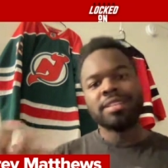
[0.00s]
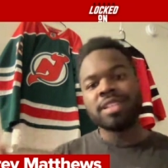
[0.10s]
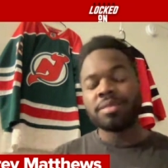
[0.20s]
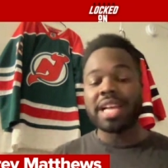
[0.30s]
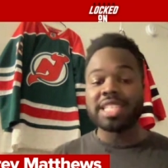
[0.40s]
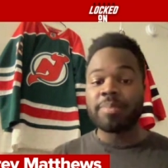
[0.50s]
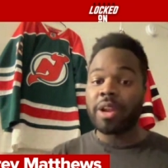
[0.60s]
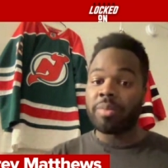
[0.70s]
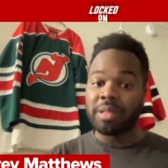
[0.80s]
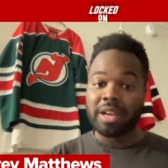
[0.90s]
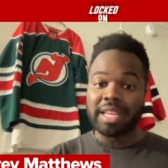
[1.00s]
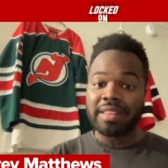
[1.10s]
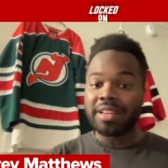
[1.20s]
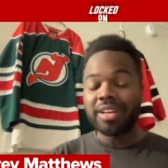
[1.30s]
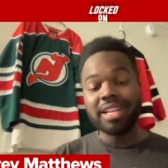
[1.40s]
sometimes it's better to be lucky
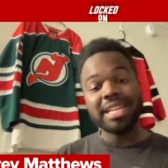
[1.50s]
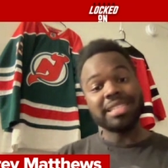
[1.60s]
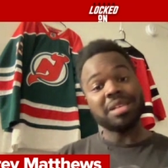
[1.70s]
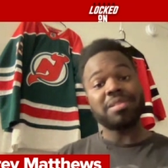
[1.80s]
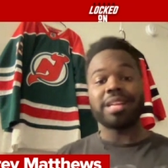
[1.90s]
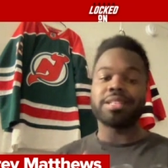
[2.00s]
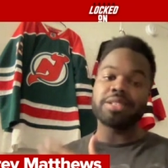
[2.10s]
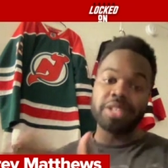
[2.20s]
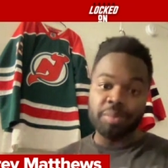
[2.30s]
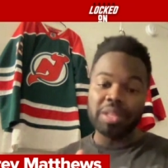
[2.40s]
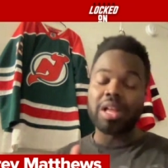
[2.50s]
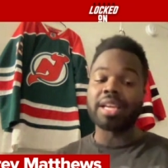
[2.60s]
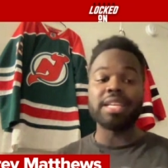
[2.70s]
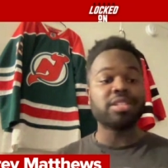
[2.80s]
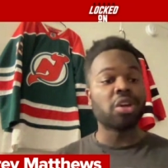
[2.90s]
than good, and sometimes it's good to be
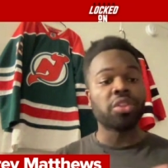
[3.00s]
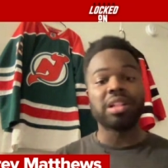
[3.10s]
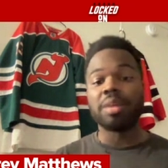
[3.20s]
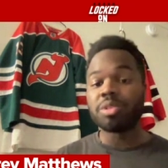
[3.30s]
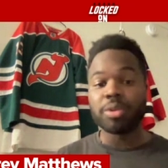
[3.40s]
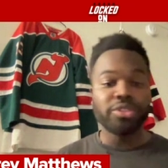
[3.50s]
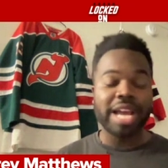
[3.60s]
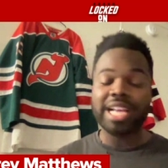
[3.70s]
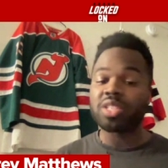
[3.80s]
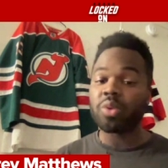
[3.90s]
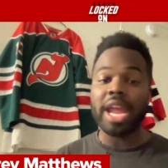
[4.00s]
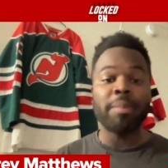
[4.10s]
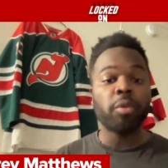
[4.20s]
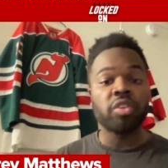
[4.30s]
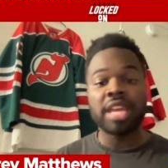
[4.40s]
lucky. So the Columbus Blue Jackets were
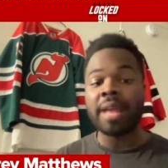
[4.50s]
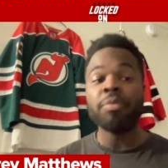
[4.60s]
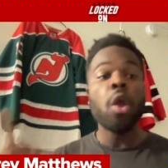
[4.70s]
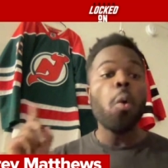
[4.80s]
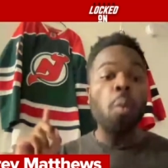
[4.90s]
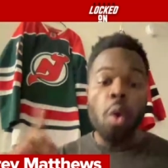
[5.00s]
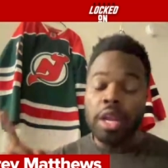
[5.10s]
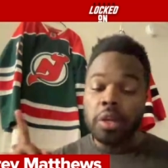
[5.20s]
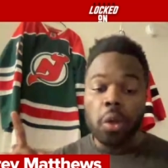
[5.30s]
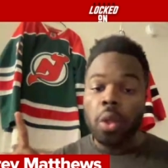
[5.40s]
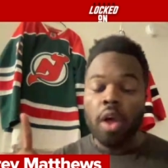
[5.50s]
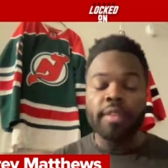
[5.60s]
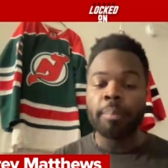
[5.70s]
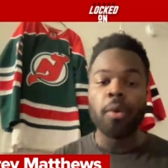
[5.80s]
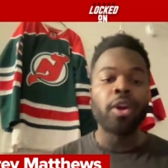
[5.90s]
able to get one goal on
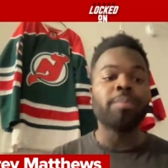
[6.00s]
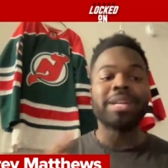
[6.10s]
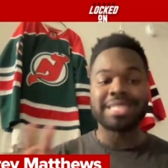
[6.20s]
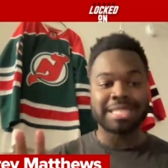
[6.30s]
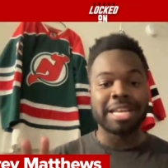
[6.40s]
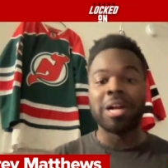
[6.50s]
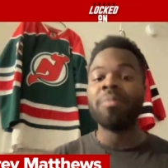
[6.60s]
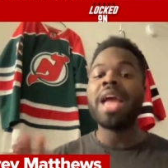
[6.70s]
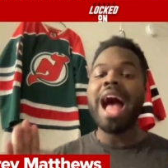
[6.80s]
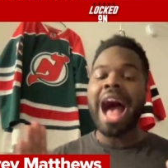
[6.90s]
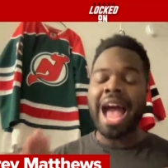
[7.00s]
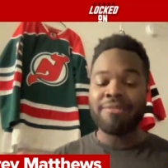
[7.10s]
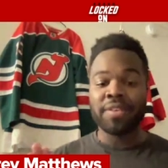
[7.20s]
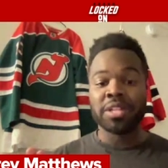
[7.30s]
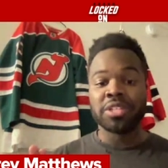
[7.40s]
the board, but still, I
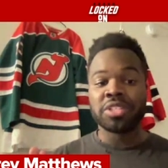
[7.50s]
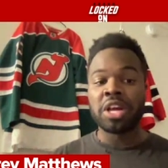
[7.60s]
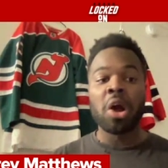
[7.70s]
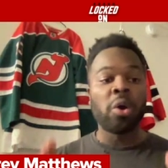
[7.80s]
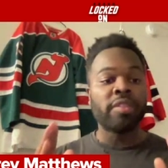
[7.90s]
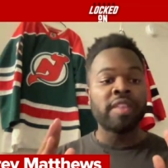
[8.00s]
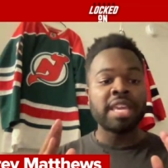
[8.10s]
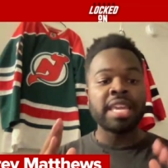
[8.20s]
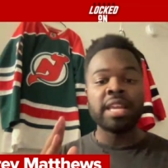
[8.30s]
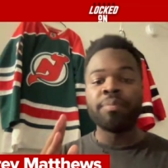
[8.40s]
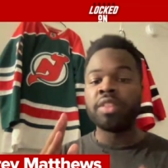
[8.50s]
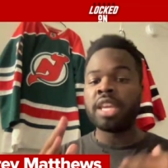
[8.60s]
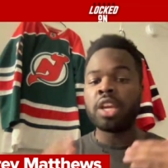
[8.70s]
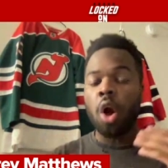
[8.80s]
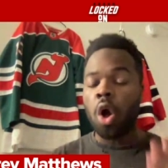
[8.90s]
feel as though the,
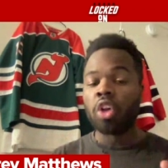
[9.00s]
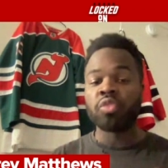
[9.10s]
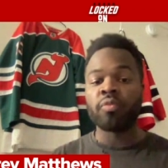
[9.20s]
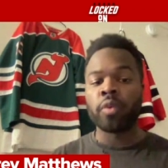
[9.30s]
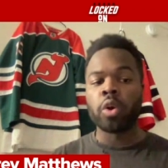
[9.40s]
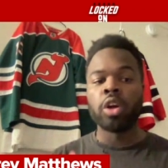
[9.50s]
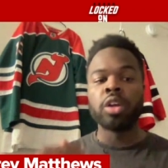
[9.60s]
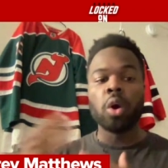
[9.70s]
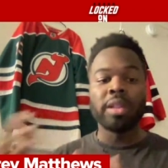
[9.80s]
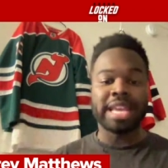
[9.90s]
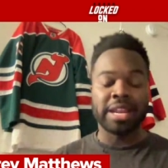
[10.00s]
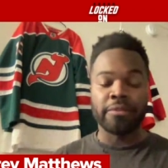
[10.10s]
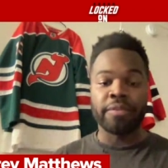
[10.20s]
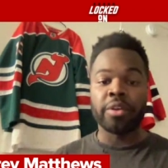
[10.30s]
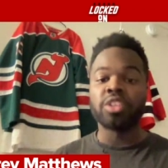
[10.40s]
the calls for goalie
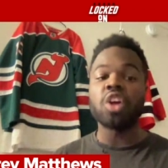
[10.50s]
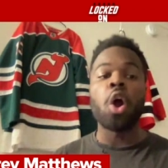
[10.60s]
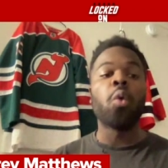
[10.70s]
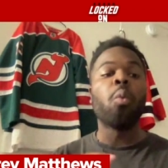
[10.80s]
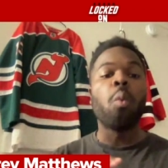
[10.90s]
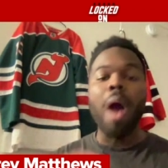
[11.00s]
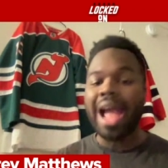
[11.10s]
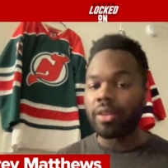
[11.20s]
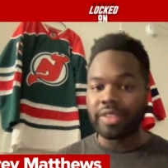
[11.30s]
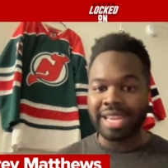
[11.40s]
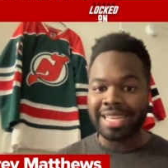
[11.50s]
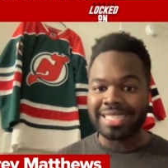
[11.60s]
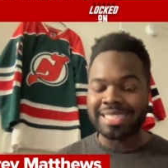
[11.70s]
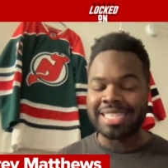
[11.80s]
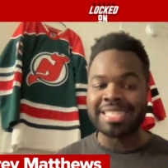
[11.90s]
interference are wildly
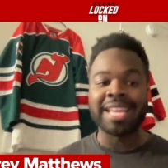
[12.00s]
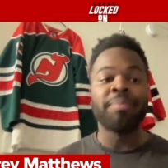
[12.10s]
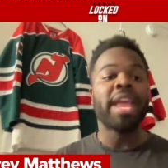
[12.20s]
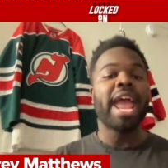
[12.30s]
inconsistent.